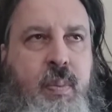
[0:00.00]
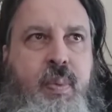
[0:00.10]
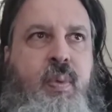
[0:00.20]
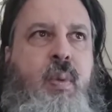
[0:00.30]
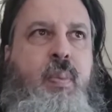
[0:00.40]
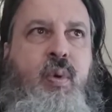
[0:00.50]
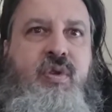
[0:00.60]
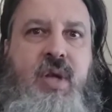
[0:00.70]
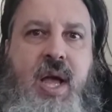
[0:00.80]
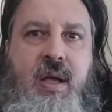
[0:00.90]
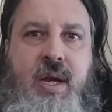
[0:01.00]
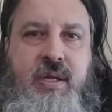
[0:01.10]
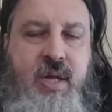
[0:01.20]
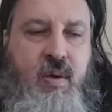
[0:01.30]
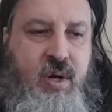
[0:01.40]
The
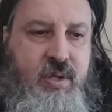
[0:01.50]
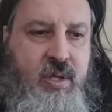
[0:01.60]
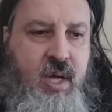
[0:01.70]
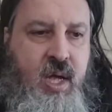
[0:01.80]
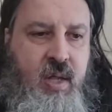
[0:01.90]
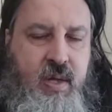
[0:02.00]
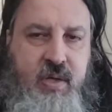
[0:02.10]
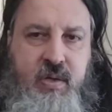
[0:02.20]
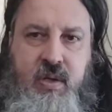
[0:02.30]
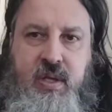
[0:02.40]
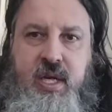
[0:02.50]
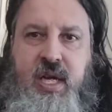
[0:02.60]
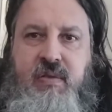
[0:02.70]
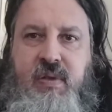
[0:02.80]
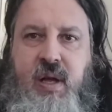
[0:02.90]
personalities that I watched, these are the
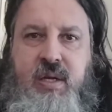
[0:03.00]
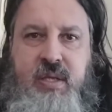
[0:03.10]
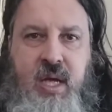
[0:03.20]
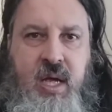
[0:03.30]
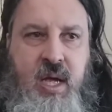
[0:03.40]
teen vlogs.